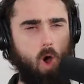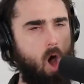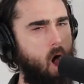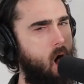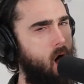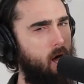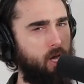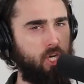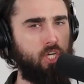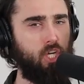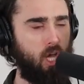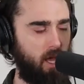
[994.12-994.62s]

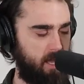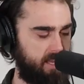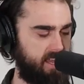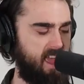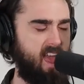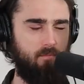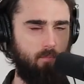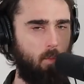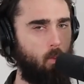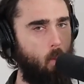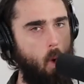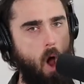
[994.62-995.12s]
I
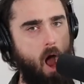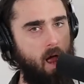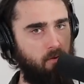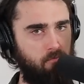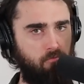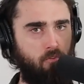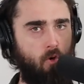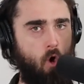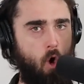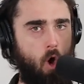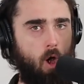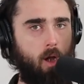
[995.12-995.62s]
gave him what
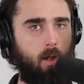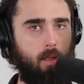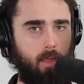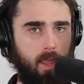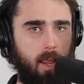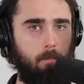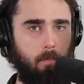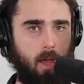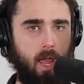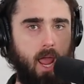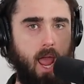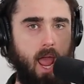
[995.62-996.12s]
for
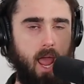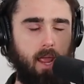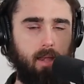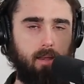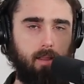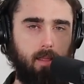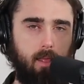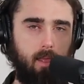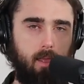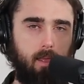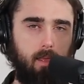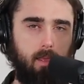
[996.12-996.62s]
in my head.
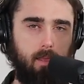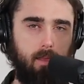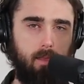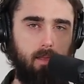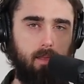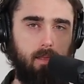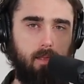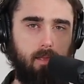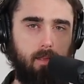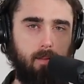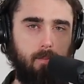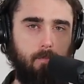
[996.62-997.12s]

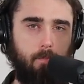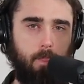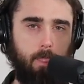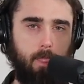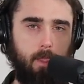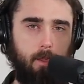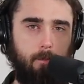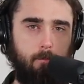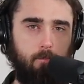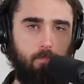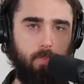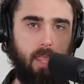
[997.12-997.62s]

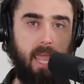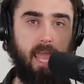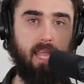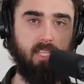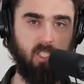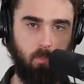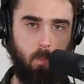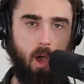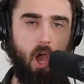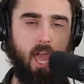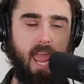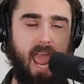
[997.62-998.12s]

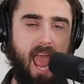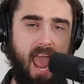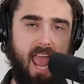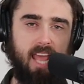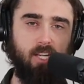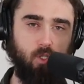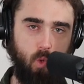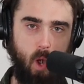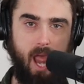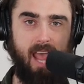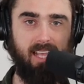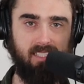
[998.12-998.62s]
It's my
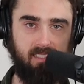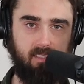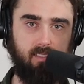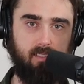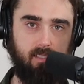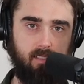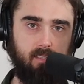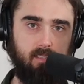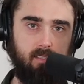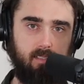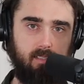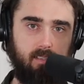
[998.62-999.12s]

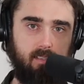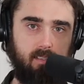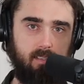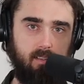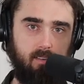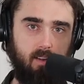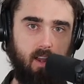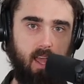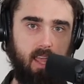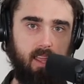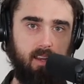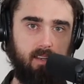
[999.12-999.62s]
headrest,
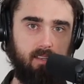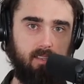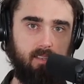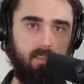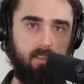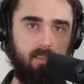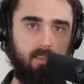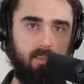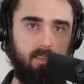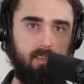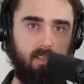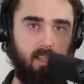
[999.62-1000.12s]
right?
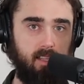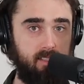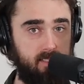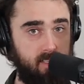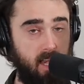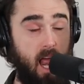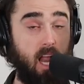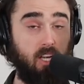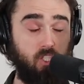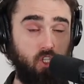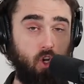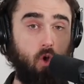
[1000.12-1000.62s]
It's
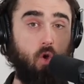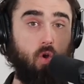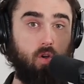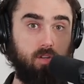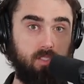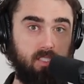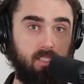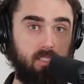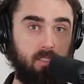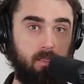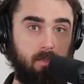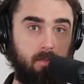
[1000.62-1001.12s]
not
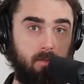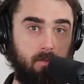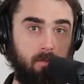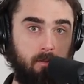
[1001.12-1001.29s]
yours.